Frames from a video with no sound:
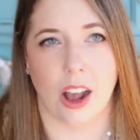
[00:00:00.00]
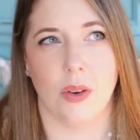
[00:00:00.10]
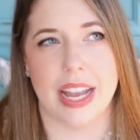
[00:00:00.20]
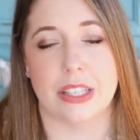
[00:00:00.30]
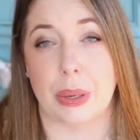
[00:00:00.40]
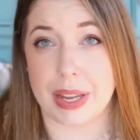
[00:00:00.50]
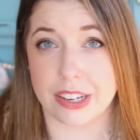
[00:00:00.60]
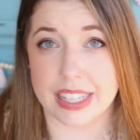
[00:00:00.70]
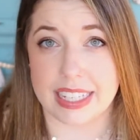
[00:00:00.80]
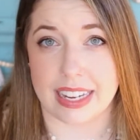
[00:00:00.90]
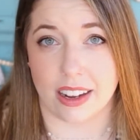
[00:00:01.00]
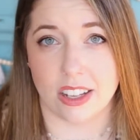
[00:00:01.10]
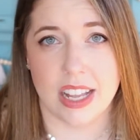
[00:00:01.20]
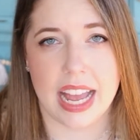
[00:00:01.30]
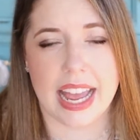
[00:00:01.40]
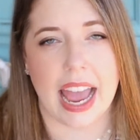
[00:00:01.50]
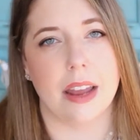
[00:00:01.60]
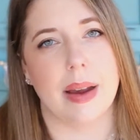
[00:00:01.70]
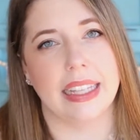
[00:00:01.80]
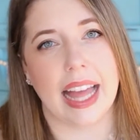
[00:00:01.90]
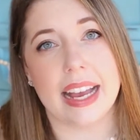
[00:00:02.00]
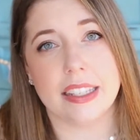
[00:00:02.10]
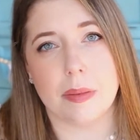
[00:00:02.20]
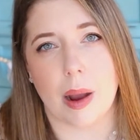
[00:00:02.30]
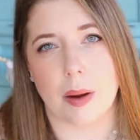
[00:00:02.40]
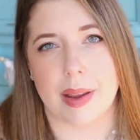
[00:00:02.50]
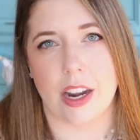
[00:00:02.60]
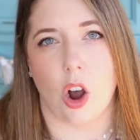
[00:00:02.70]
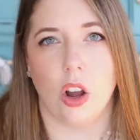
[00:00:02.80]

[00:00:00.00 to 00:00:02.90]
Okay, so here's the deal. In my last apartment,